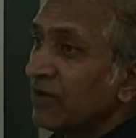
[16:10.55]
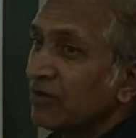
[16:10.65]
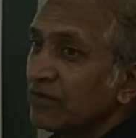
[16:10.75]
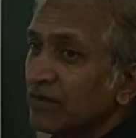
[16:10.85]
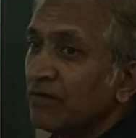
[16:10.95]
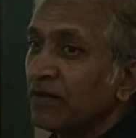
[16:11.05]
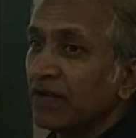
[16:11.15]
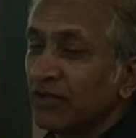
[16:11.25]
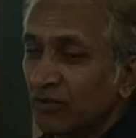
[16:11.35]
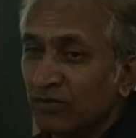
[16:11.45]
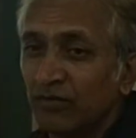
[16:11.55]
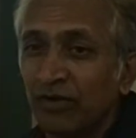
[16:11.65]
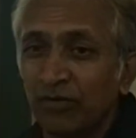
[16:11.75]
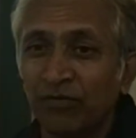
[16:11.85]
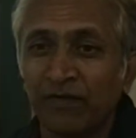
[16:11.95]
the concept of work ethos, you
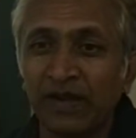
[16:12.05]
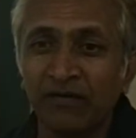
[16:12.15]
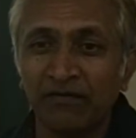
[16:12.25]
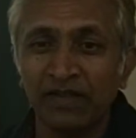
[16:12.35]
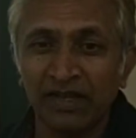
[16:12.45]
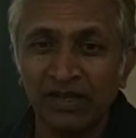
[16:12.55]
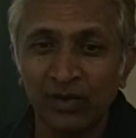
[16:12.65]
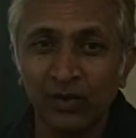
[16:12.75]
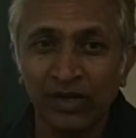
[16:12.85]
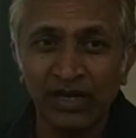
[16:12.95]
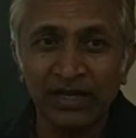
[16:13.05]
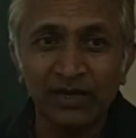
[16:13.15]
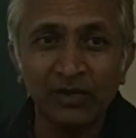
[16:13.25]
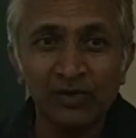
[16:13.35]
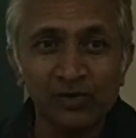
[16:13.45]
will have to find whether your
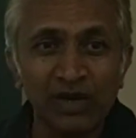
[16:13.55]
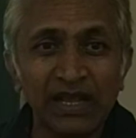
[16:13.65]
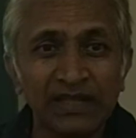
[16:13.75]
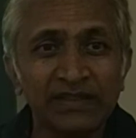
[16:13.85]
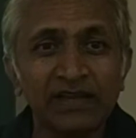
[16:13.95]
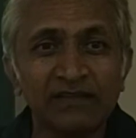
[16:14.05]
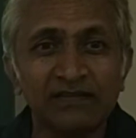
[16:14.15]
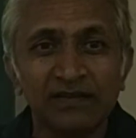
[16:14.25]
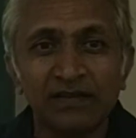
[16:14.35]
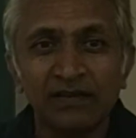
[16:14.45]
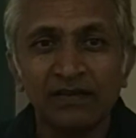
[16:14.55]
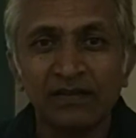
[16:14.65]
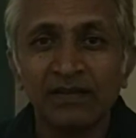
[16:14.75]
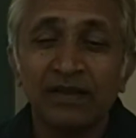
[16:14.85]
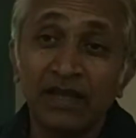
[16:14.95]
individual ethics
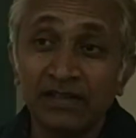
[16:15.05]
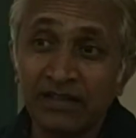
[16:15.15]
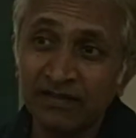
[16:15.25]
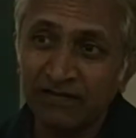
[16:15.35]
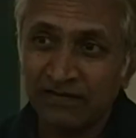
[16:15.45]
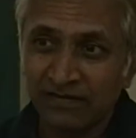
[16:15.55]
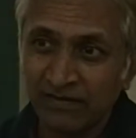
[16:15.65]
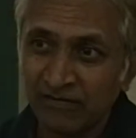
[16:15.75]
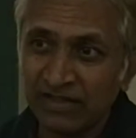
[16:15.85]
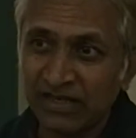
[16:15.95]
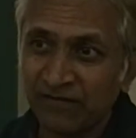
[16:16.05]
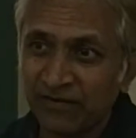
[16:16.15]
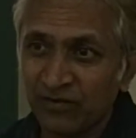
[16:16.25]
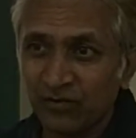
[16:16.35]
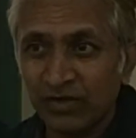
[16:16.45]
with
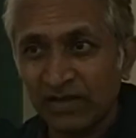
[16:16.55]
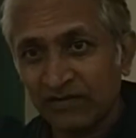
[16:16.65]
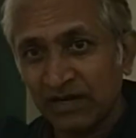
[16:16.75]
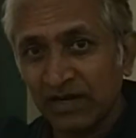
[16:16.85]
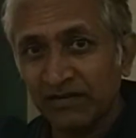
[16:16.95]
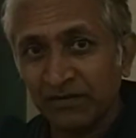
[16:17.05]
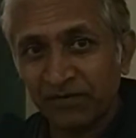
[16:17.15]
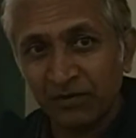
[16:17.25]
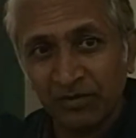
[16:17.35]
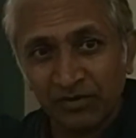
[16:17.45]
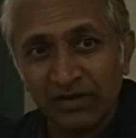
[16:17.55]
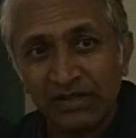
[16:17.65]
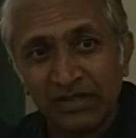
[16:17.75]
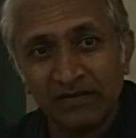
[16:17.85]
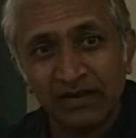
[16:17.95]
reference to yesterday, difference
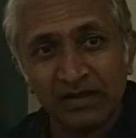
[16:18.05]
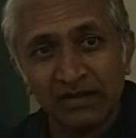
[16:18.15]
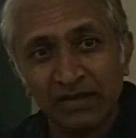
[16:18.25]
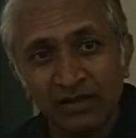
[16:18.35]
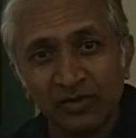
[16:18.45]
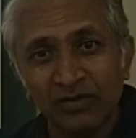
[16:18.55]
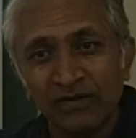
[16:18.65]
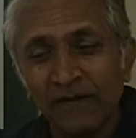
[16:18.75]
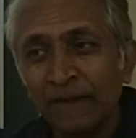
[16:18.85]
between ethics and ethos,